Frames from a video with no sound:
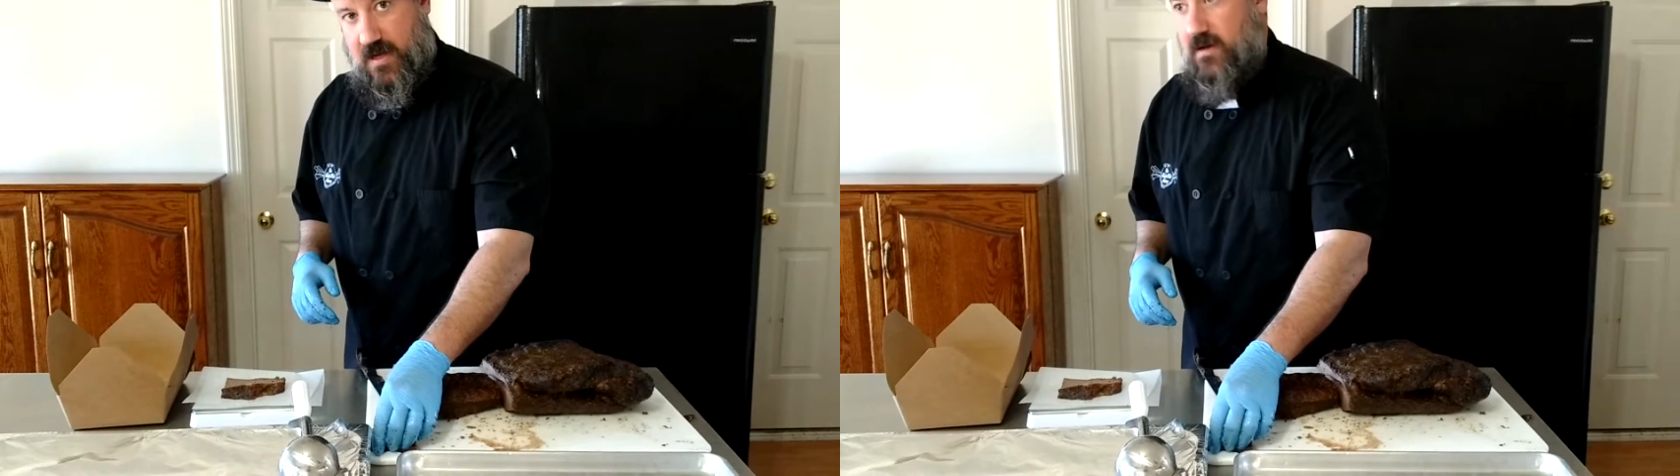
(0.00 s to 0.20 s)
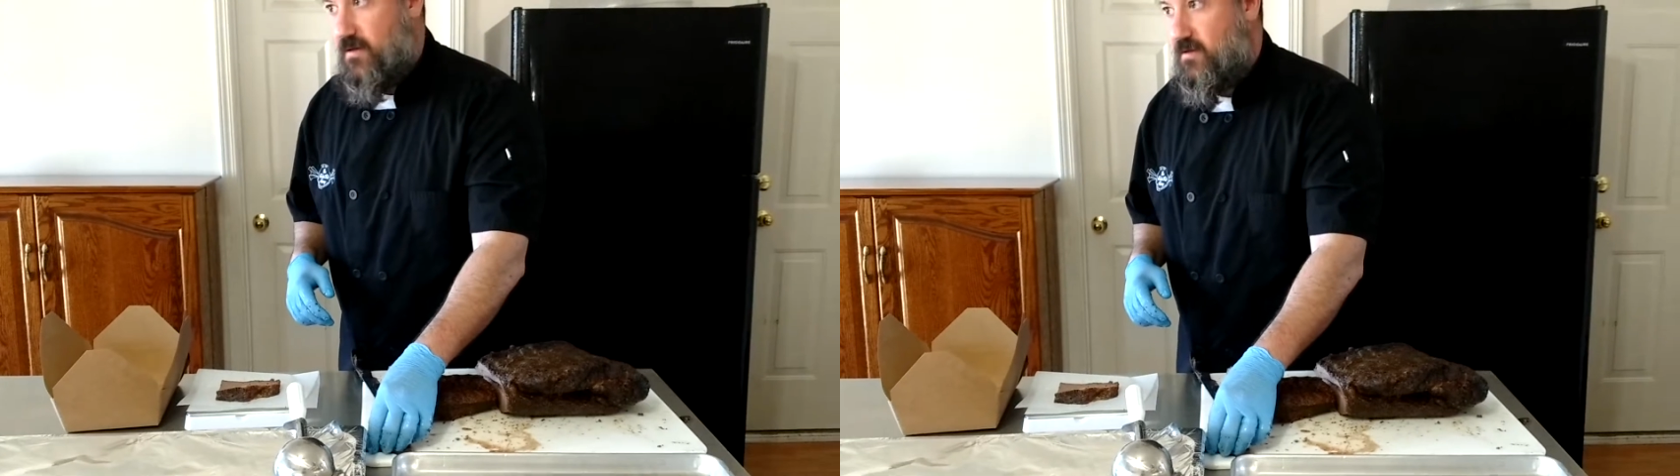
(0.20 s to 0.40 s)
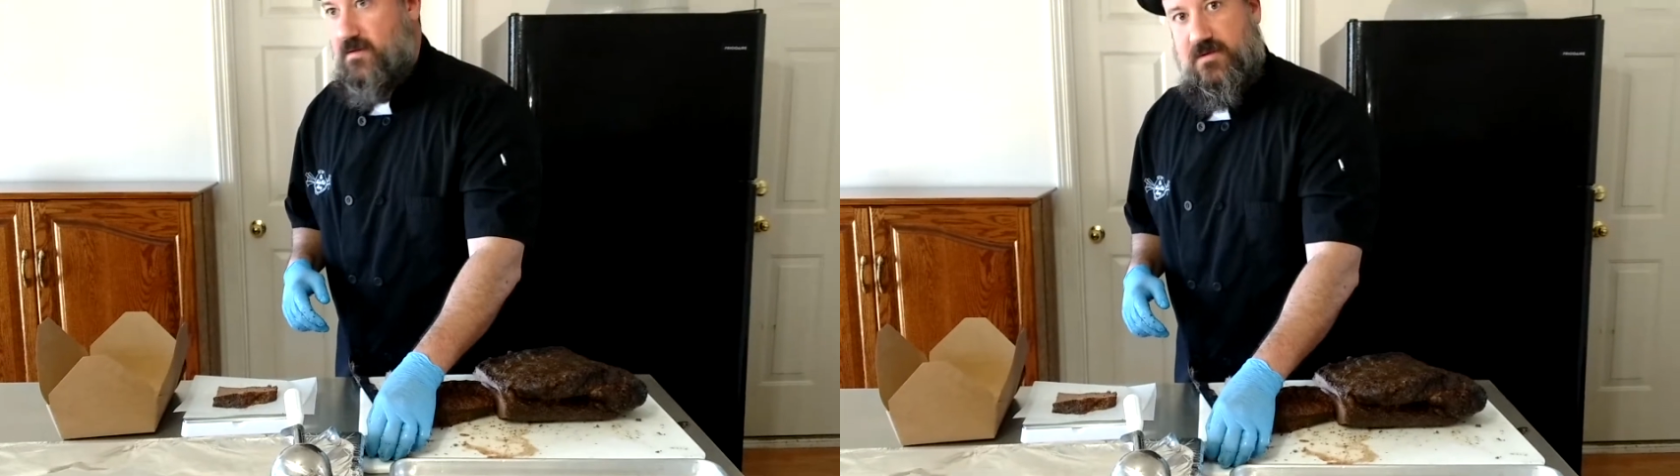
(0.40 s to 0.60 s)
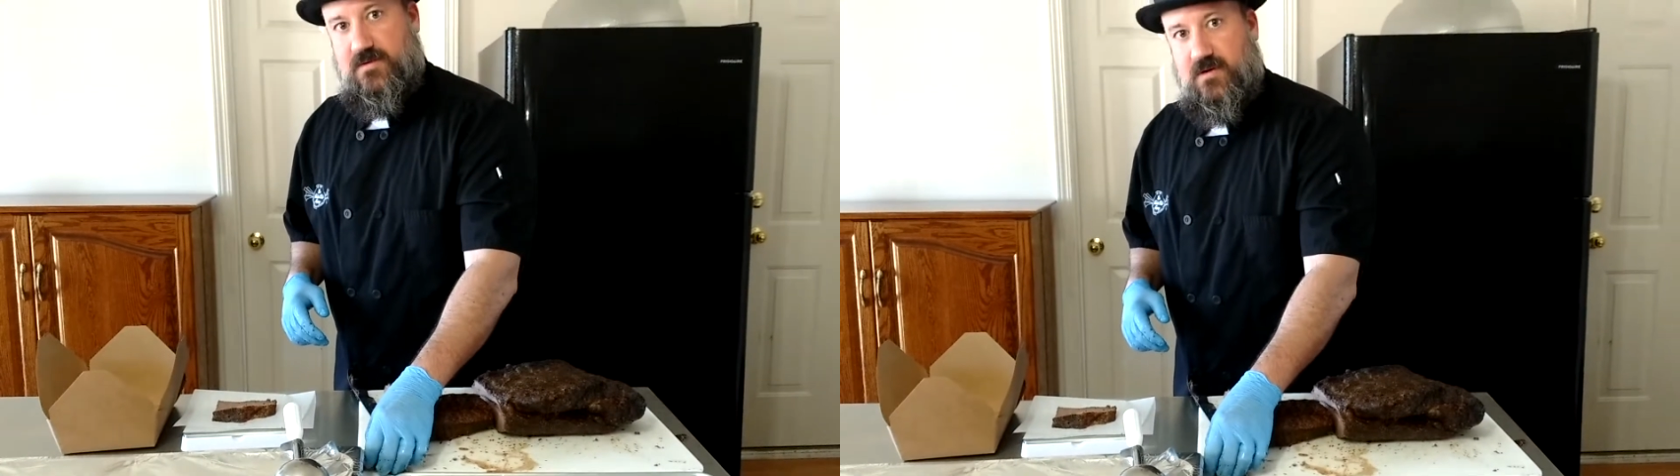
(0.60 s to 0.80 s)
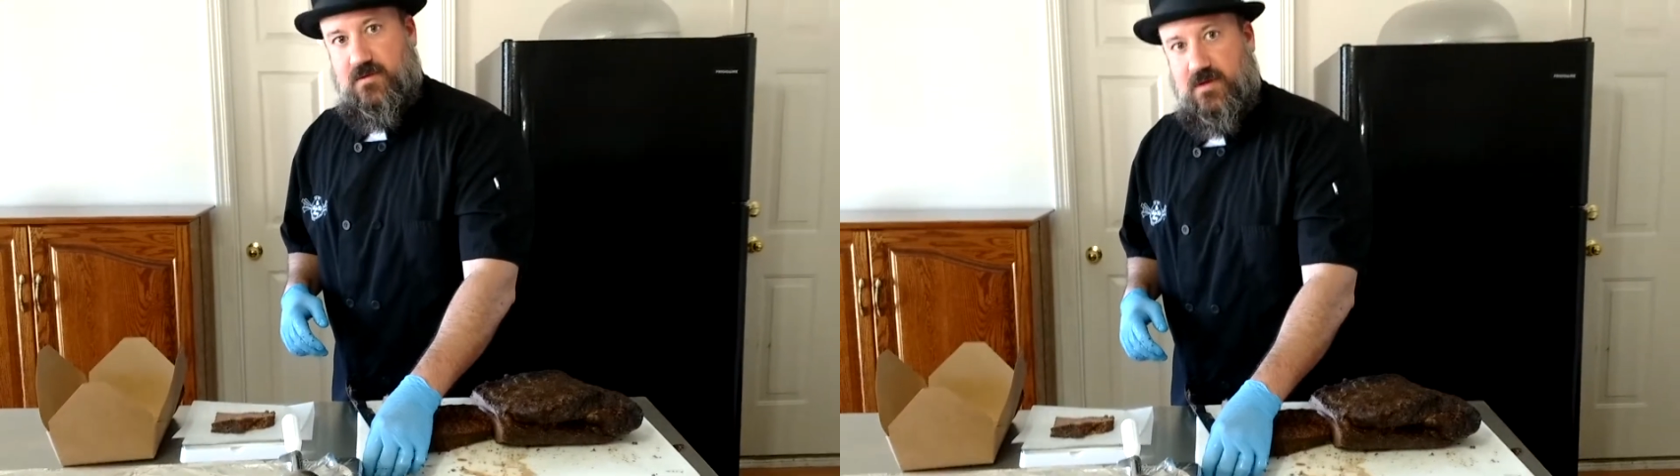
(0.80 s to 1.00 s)
Is
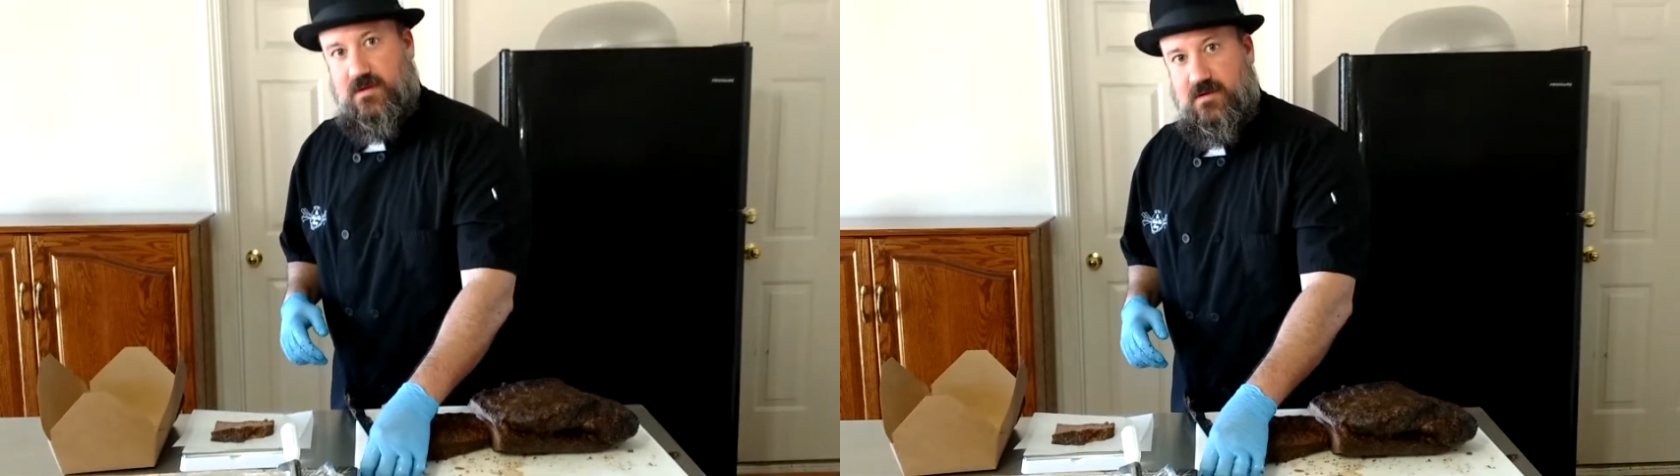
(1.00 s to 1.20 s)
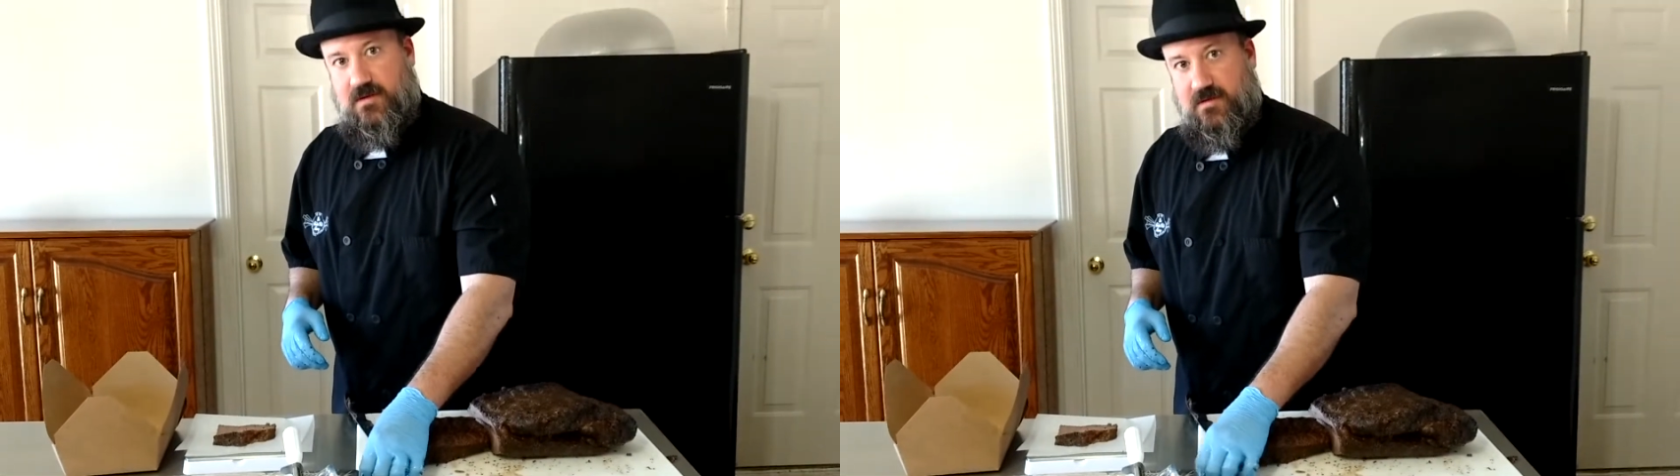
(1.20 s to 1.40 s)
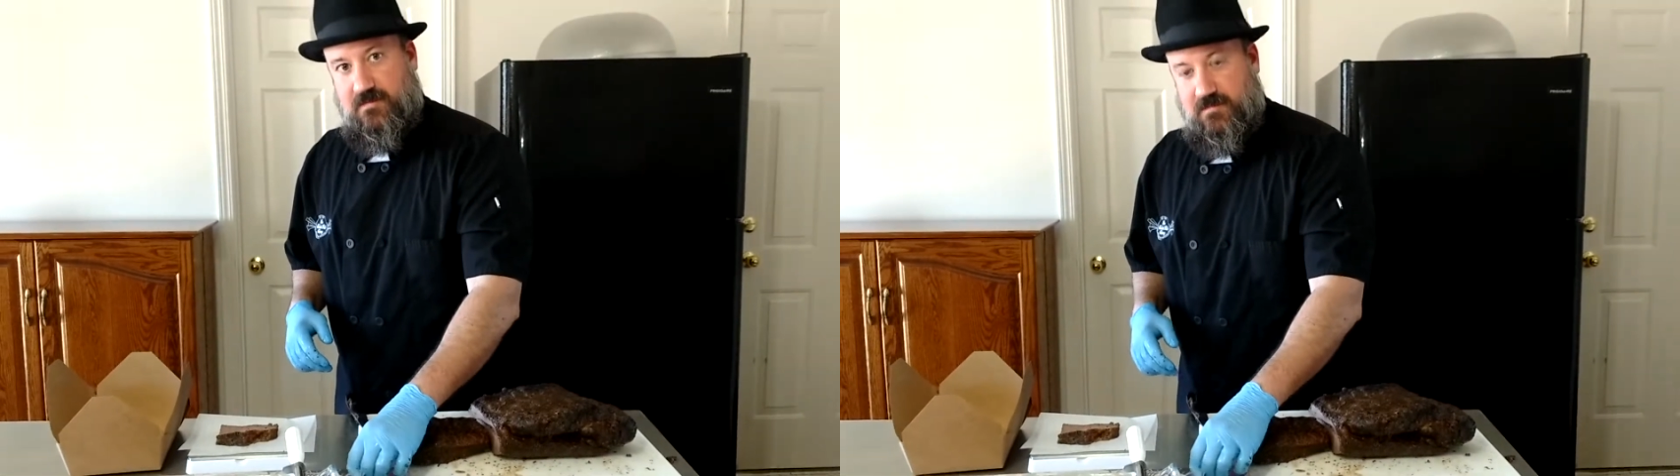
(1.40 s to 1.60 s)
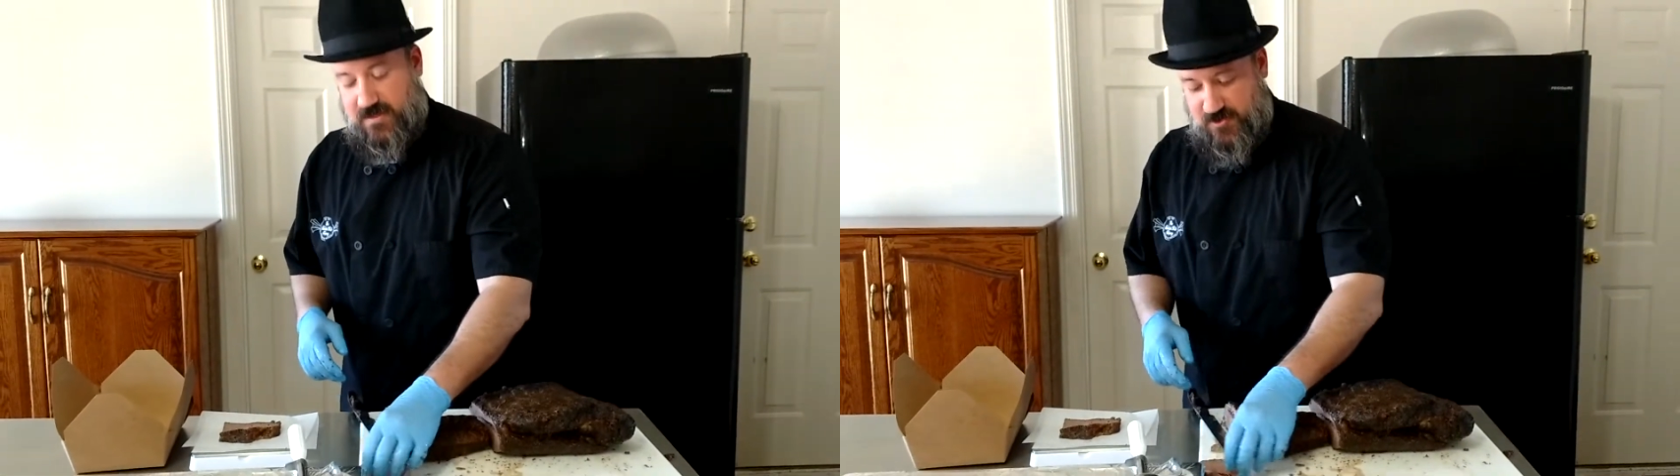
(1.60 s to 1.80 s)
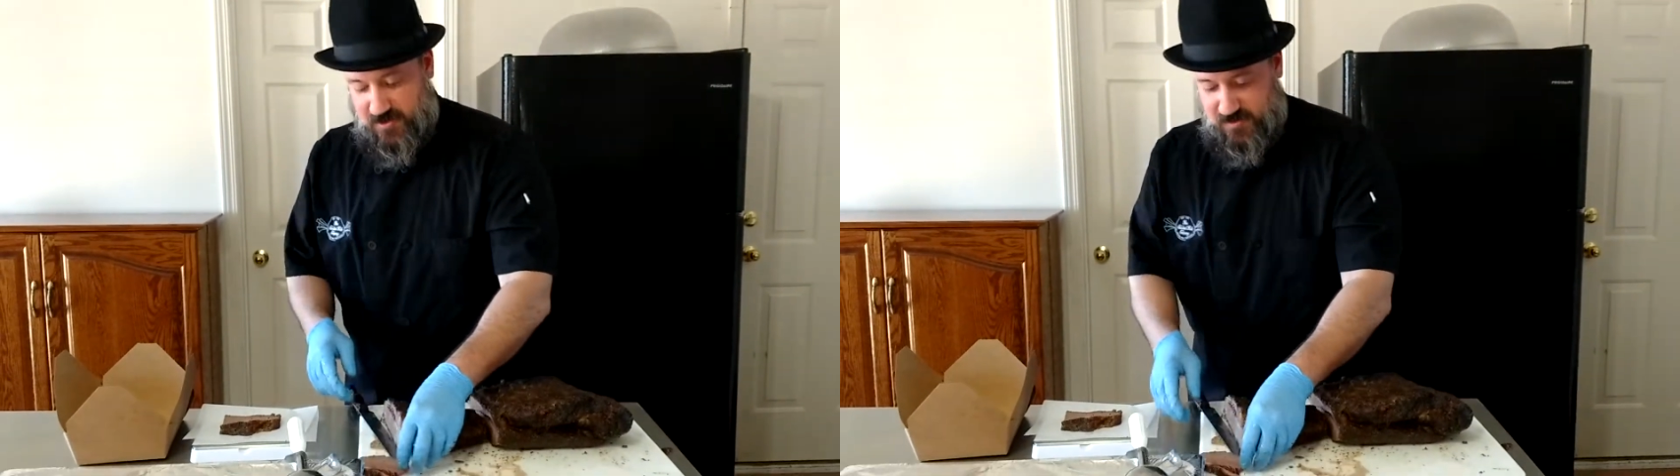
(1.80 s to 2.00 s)
that okay? That's fine.
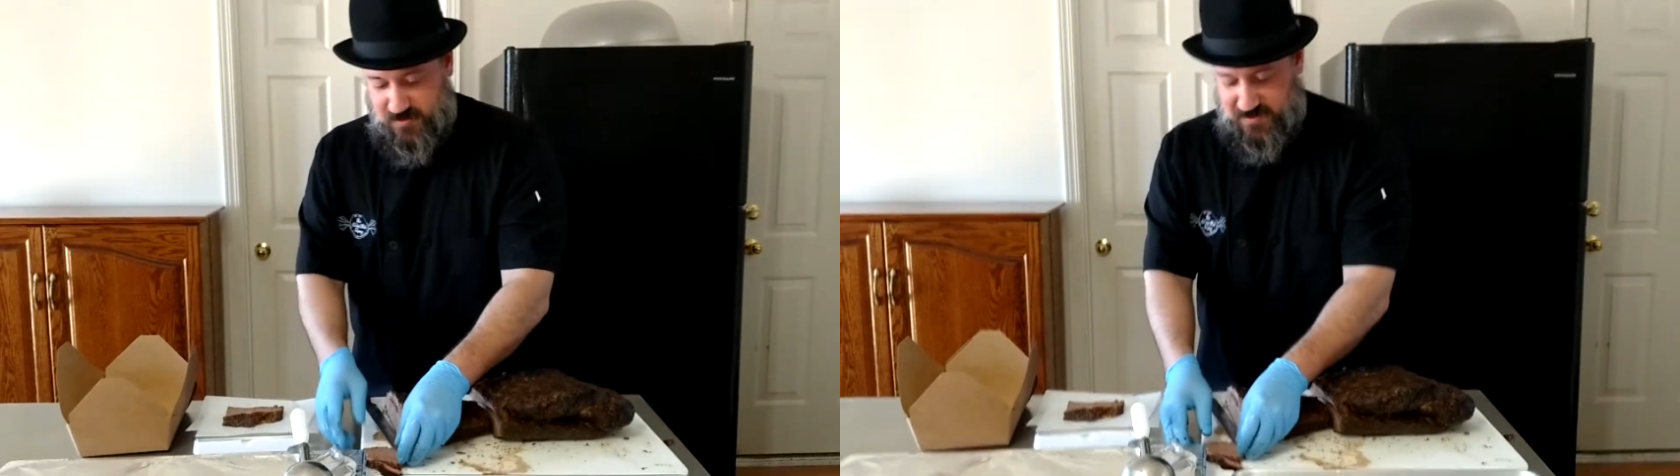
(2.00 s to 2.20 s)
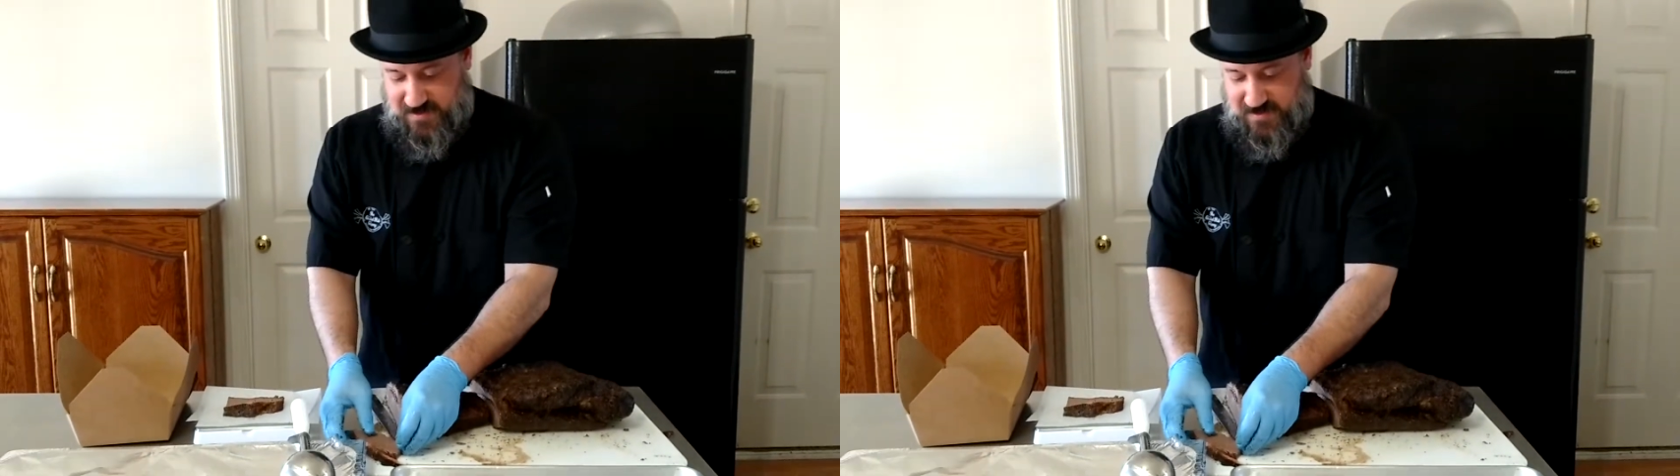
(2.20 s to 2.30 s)
Meat jello